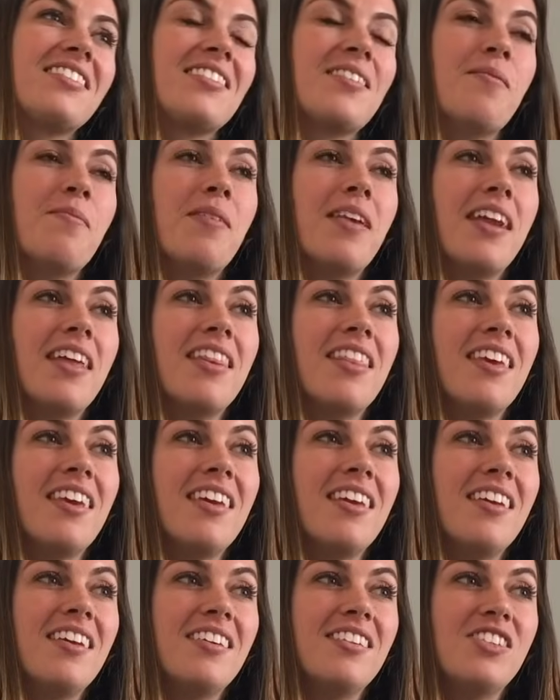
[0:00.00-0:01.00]
But I think
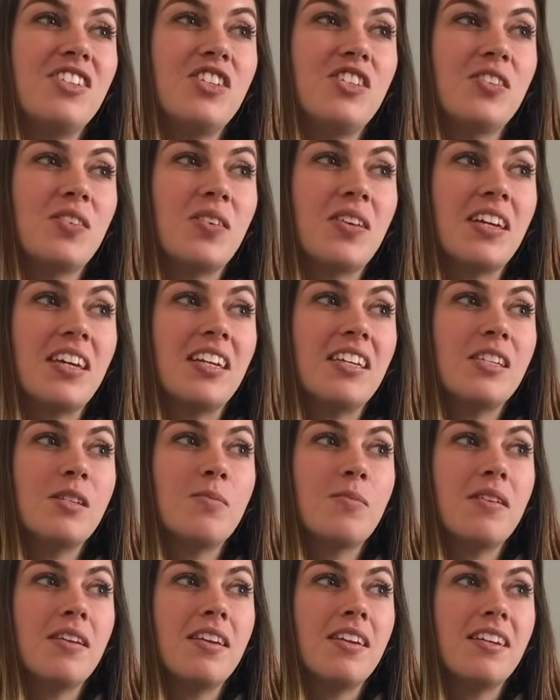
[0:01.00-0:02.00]
he enjoyed
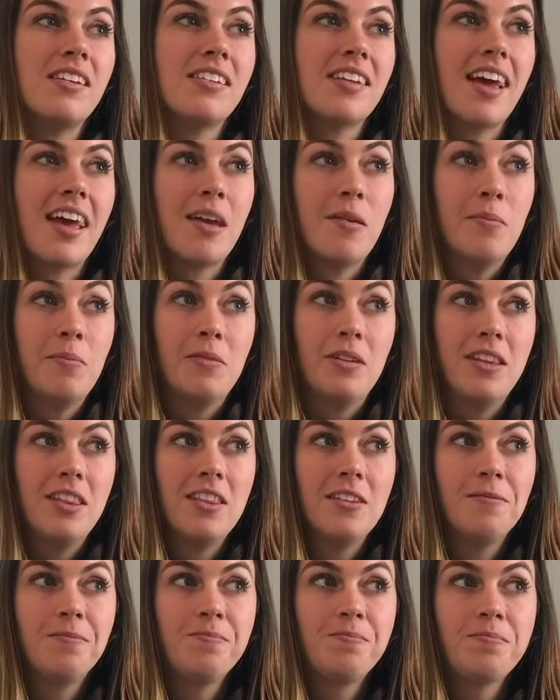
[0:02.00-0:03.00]
spending time
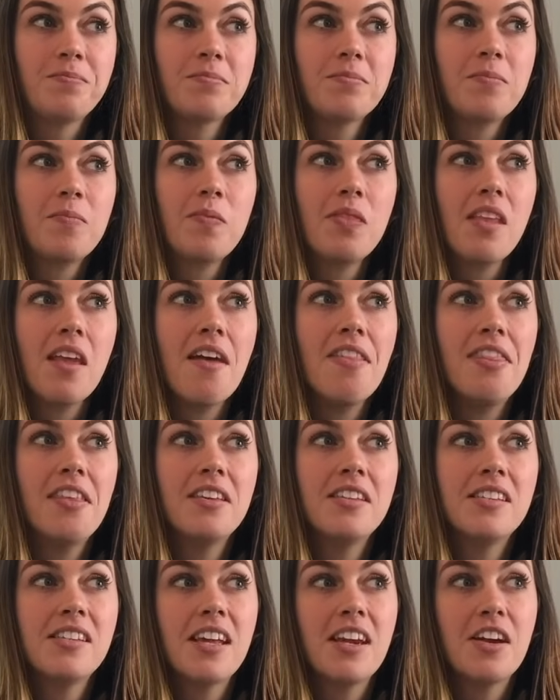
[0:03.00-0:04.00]
with the
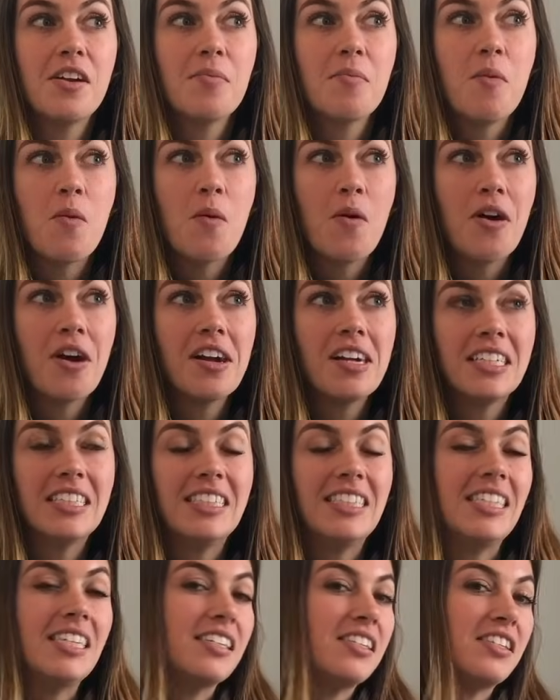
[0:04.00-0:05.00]
sitter more because
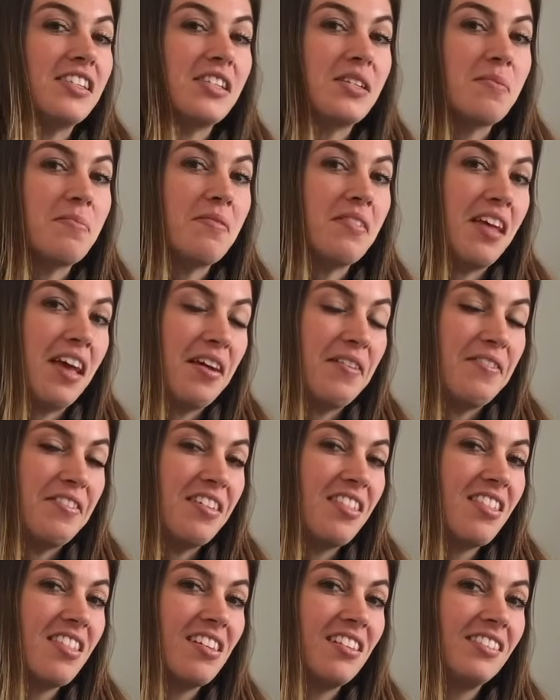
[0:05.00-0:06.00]
he gets to play
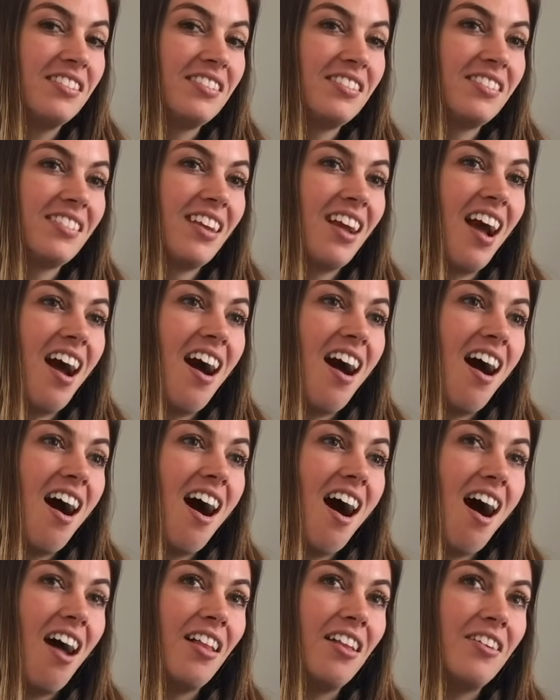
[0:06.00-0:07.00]
with
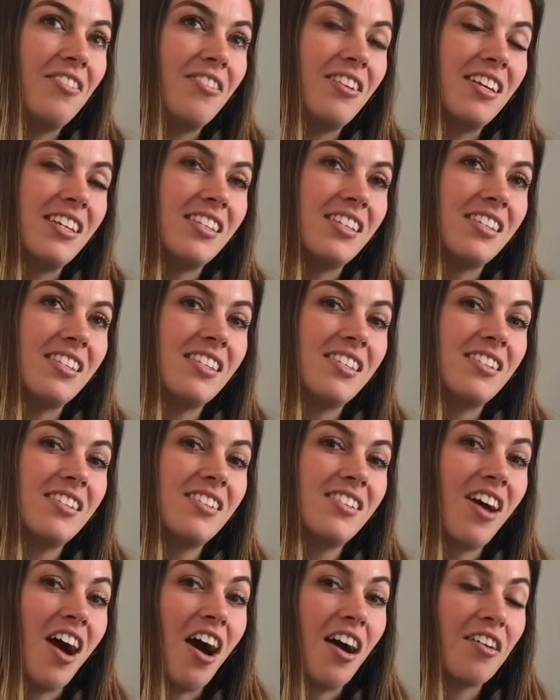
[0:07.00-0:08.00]
all of his
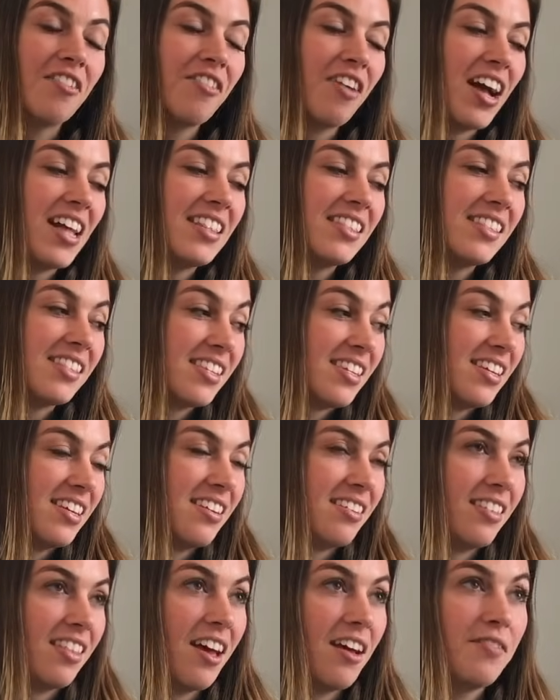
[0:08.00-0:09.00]
dog friends and
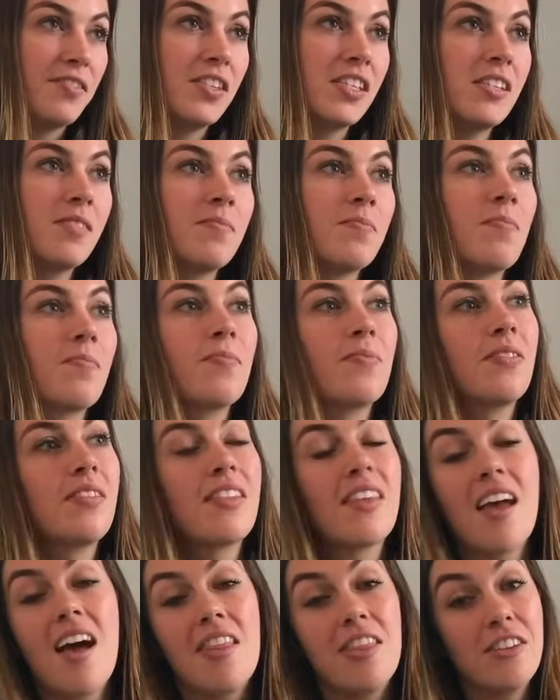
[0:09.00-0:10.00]
he loves
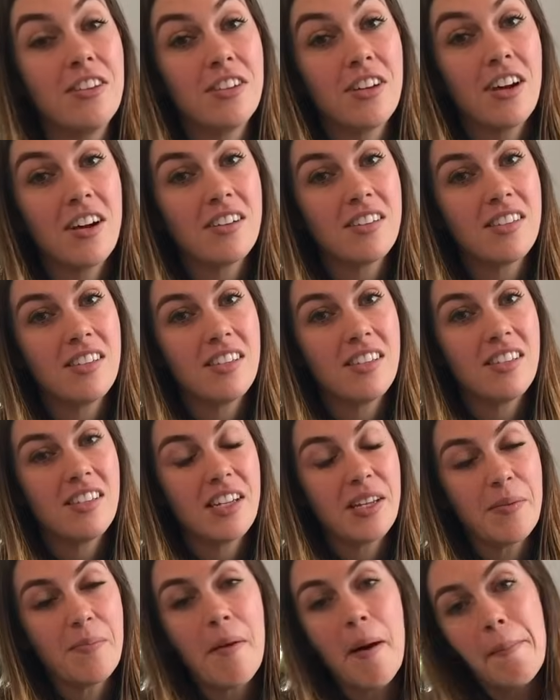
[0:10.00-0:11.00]
other dogs. He's
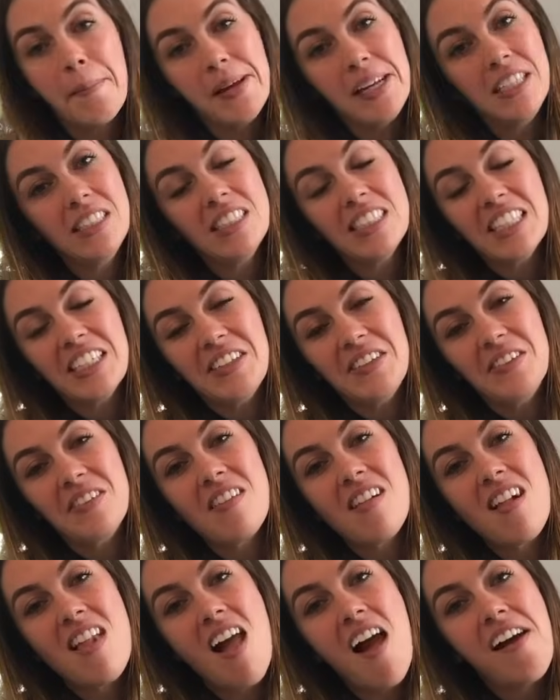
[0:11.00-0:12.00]
still a puppy, so
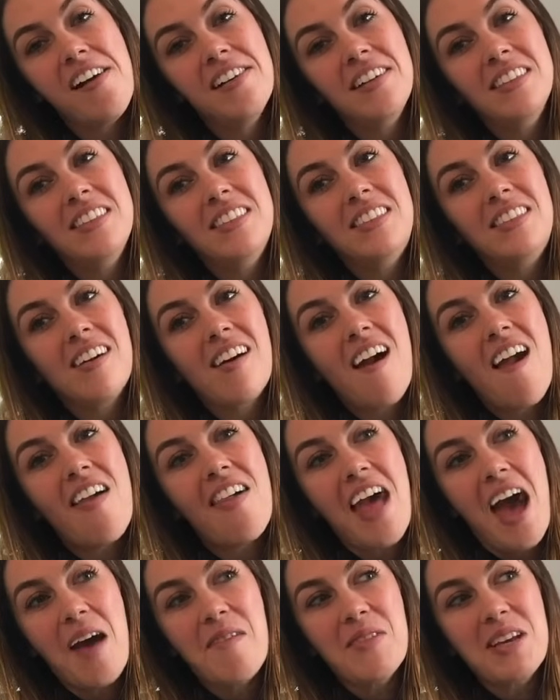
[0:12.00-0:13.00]

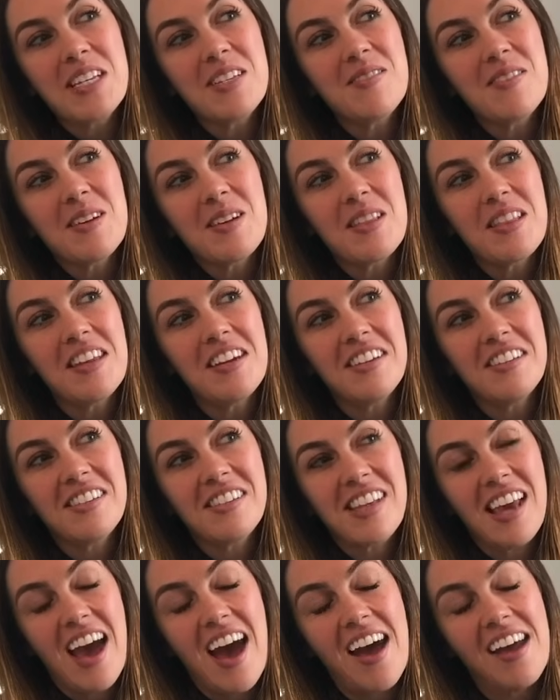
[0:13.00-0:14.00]
that makes me a little
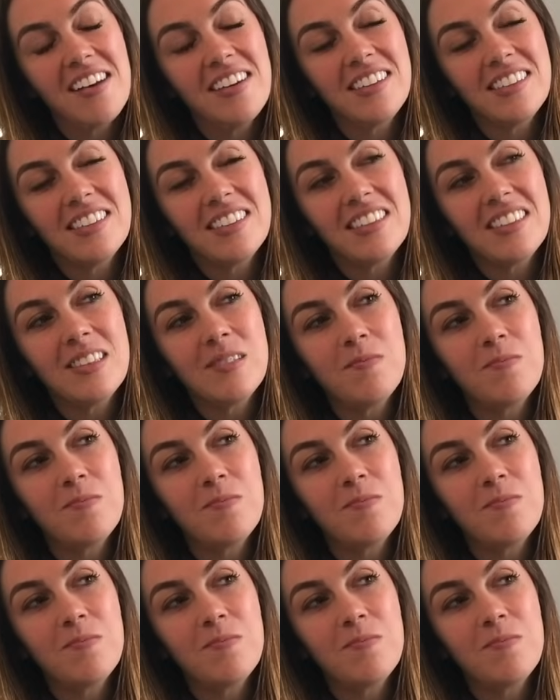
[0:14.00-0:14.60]
sad because